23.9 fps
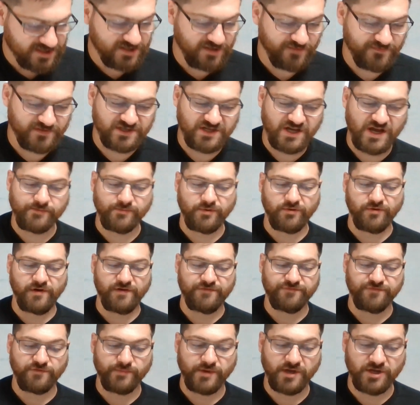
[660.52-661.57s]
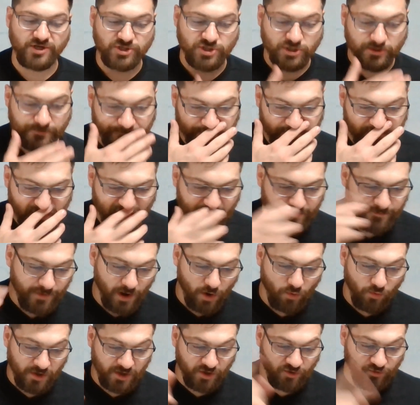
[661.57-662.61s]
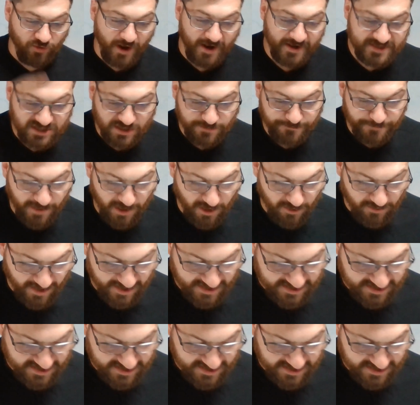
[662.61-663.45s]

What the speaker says: until the time of Reformation. But when Christ appeared